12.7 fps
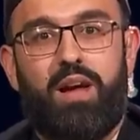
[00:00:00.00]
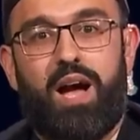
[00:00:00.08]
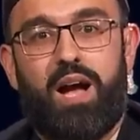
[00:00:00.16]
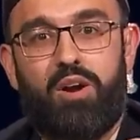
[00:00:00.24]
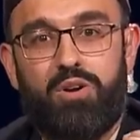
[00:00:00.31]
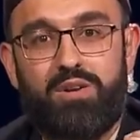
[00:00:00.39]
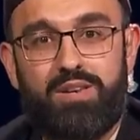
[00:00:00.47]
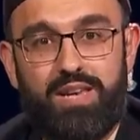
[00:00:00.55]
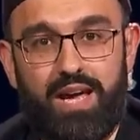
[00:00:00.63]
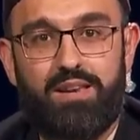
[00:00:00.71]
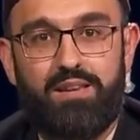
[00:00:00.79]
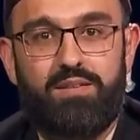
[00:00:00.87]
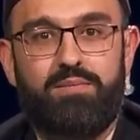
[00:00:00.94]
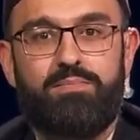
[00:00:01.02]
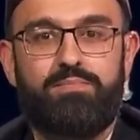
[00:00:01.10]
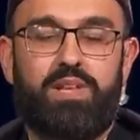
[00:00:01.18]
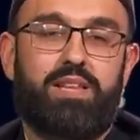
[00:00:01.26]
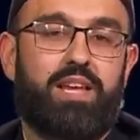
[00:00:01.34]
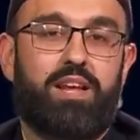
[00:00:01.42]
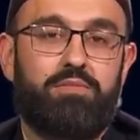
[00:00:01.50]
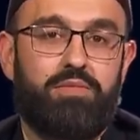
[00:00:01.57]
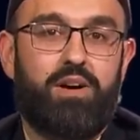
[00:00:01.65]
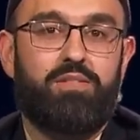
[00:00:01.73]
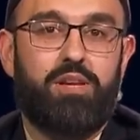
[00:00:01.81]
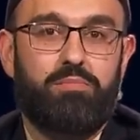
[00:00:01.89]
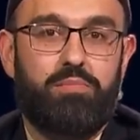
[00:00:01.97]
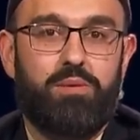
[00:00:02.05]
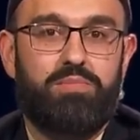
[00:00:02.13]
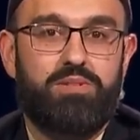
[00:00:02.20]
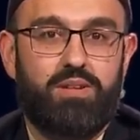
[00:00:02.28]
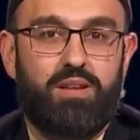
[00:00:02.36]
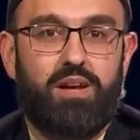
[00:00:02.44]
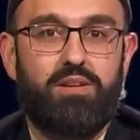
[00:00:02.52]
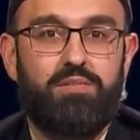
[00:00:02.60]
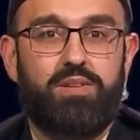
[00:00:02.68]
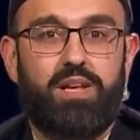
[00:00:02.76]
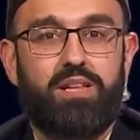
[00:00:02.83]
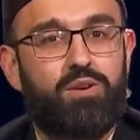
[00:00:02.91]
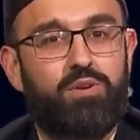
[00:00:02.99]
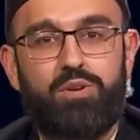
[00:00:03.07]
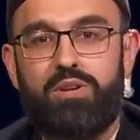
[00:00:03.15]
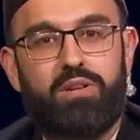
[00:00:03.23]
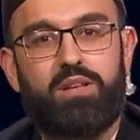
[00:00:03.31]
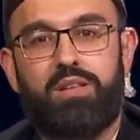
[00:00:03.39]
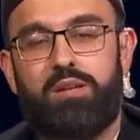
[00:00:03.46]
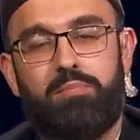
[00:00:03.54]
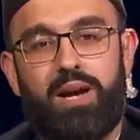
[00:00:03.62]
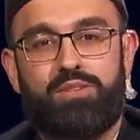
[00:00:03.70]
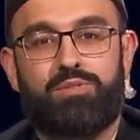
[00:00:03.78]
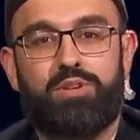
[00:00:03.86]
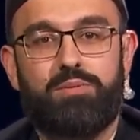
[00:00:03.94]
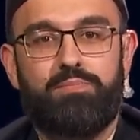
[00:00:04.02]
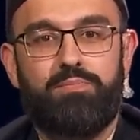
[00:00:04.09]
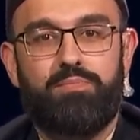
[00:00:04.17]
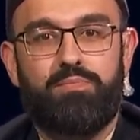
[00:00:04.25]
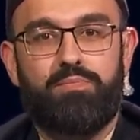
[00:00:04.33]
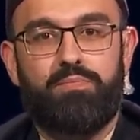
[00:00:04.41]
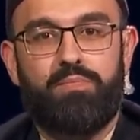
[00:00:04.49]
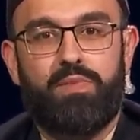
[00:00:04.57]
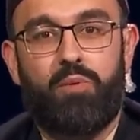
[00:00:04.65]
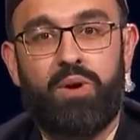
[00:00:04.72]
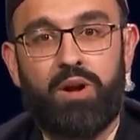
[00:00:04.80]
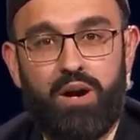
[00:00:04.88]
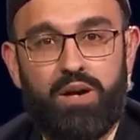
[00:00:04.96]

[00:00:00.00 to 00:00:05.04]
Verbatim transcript: and content that they had found their purpose in life that they couldn't turn their backs on it. And when